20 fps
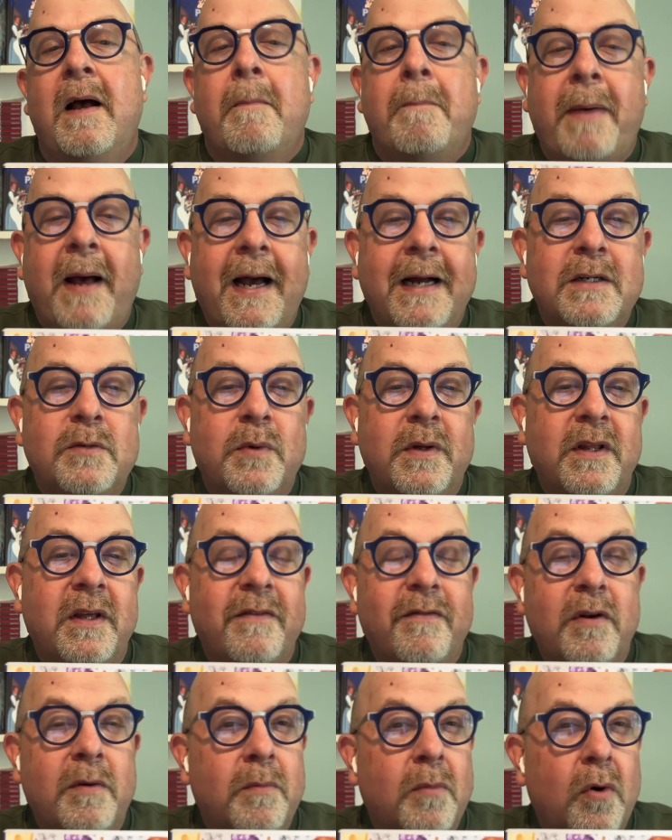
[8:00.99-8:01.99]
Packed with
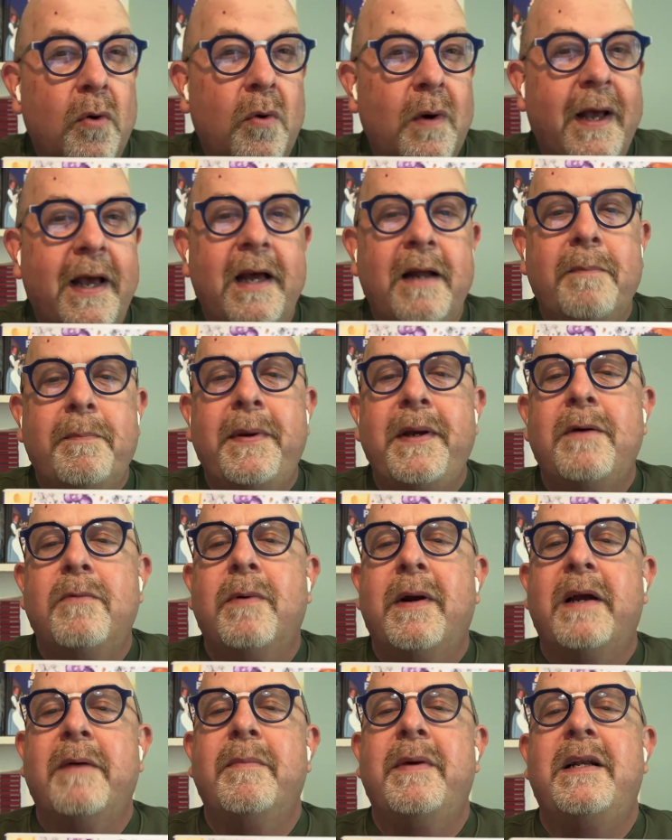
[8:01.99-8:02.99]
even more hand-picked
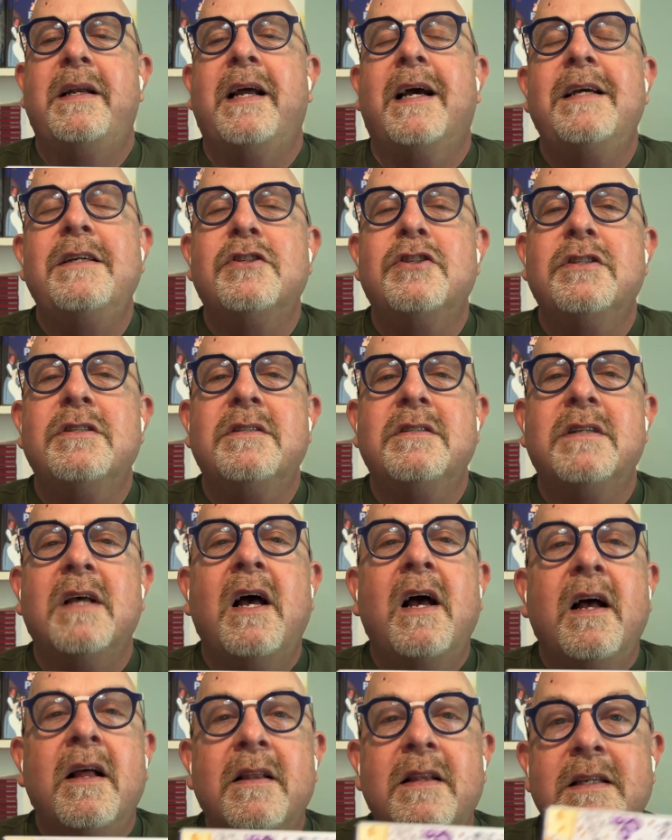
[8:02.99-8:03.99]
recommendations,
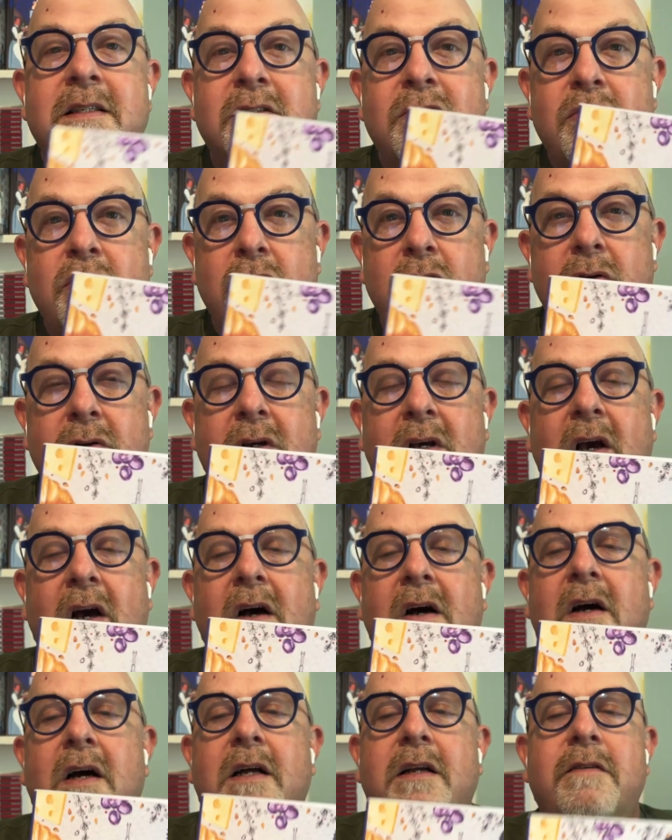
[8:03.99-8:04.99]
this new
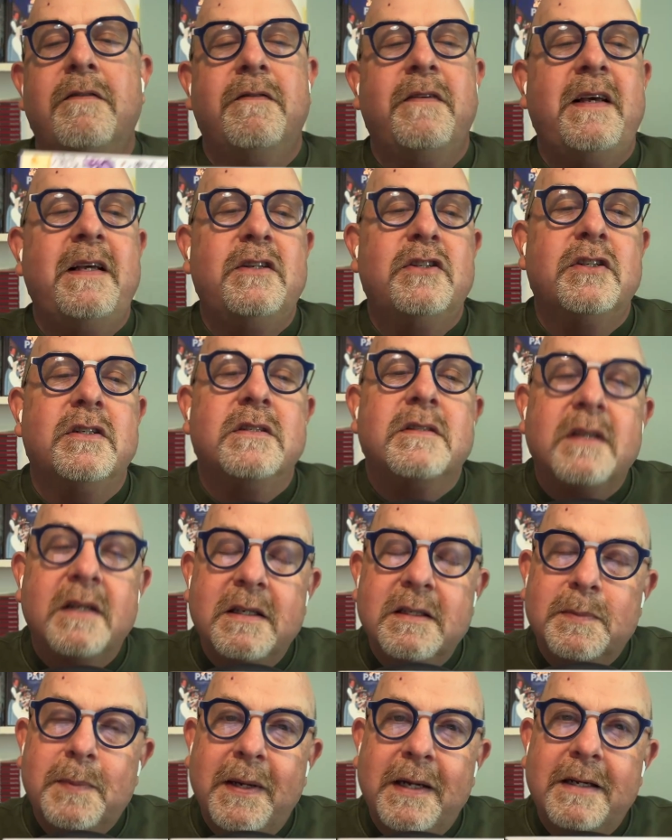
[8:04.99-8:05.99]
guide features
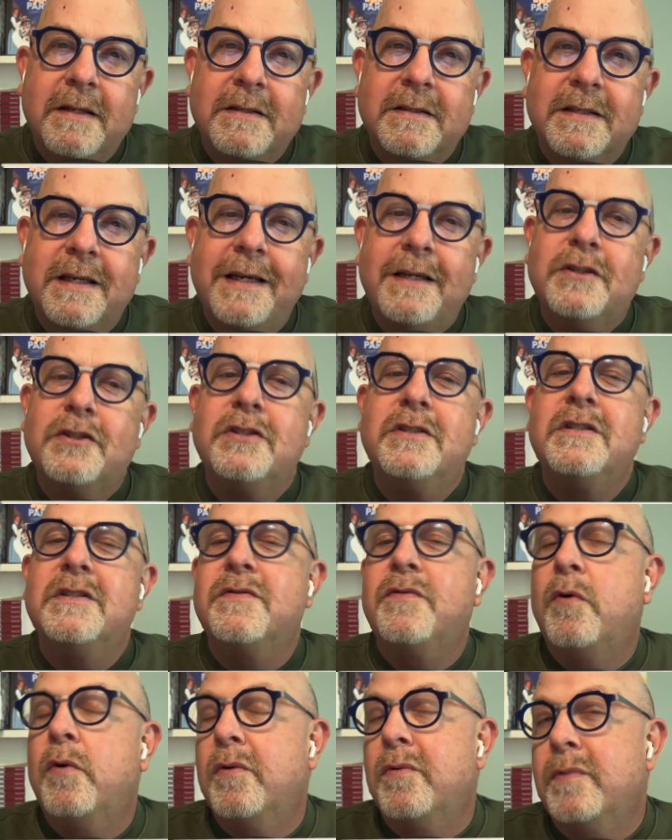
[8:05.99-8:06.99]
expanded sections
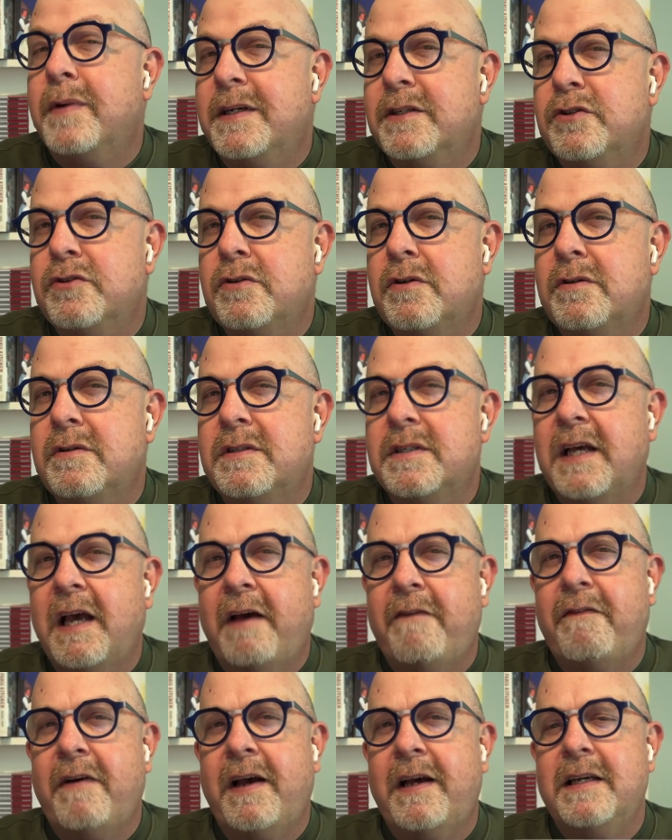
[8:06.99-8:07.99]
for restaurants,
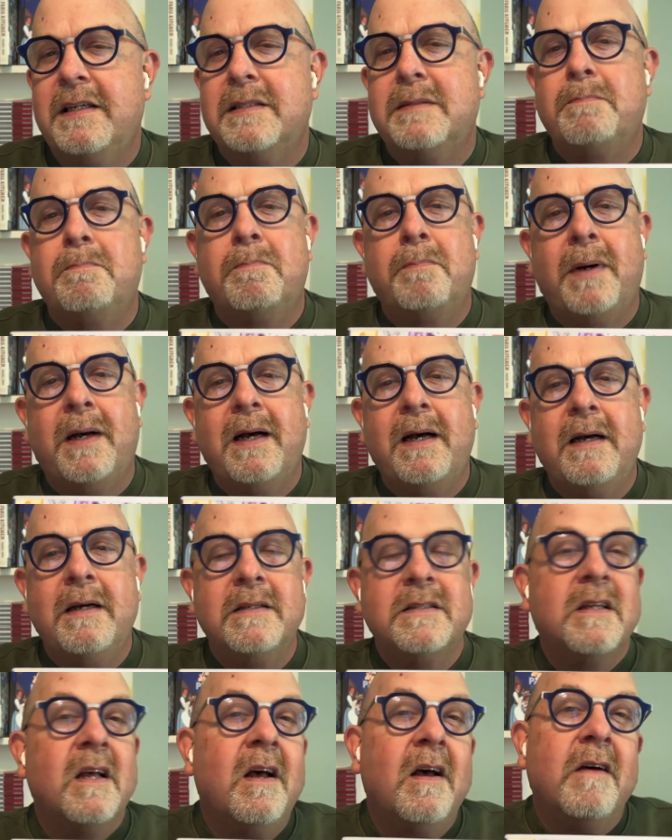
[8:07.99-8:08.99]
cafes,
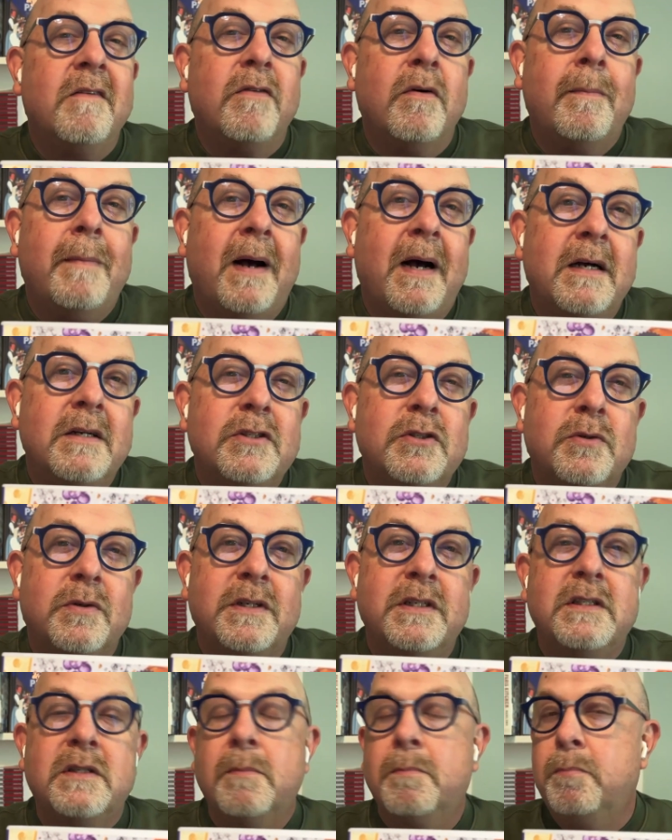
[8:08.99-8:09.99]
bars,
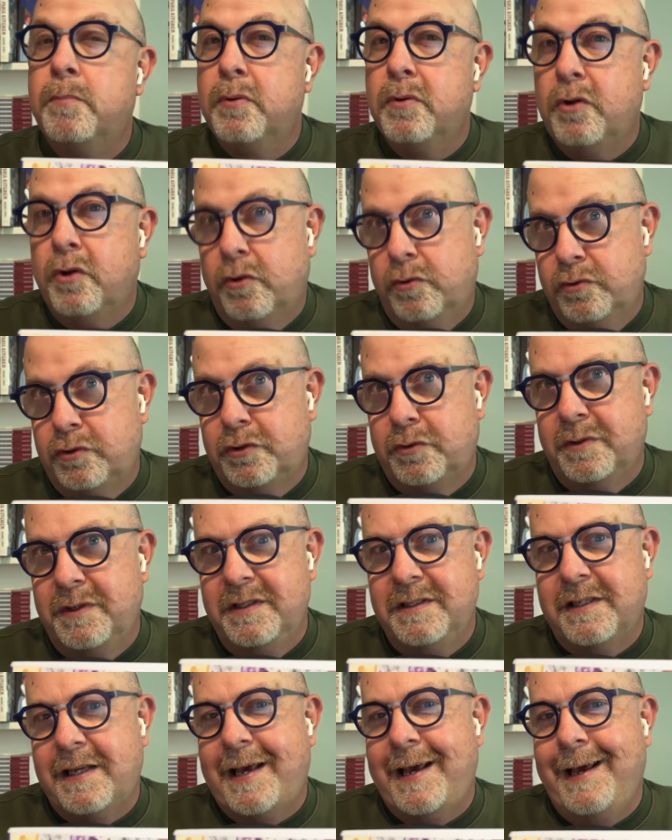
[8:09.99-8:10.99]
fromageries,
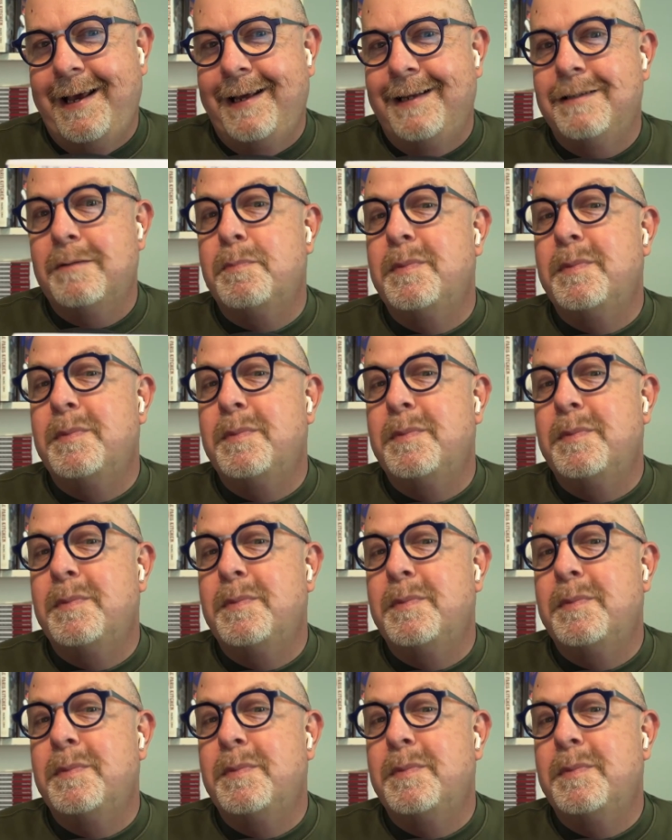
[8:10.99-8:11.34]
boulangeries, and